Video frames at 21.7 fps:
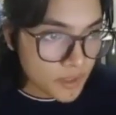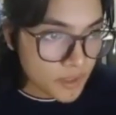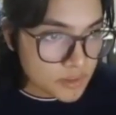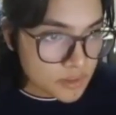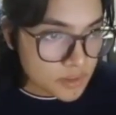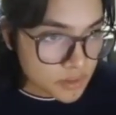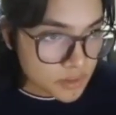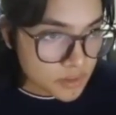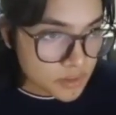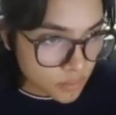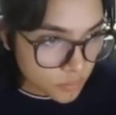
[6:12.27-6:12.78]

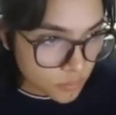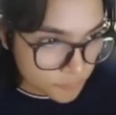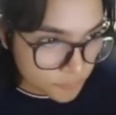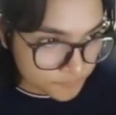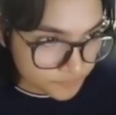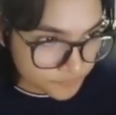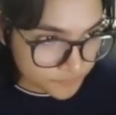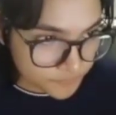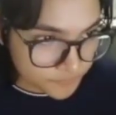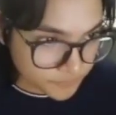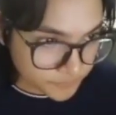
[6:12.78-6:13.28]
So
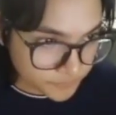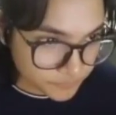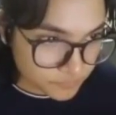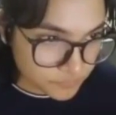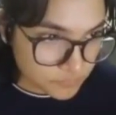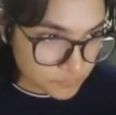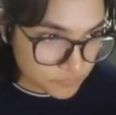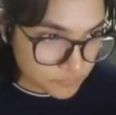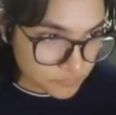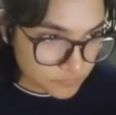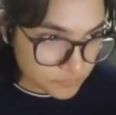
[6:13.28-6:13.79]

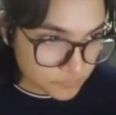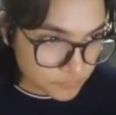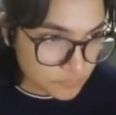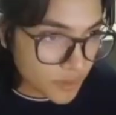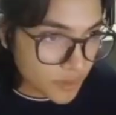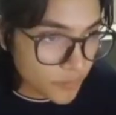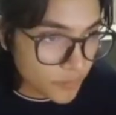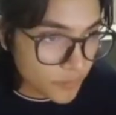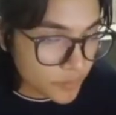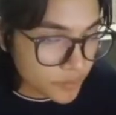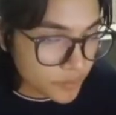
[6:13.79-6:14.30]

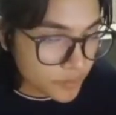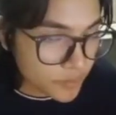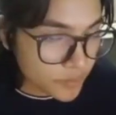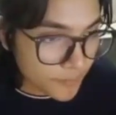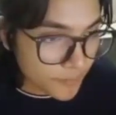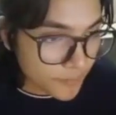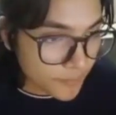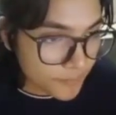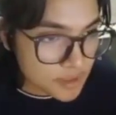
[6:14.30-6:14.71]
what happens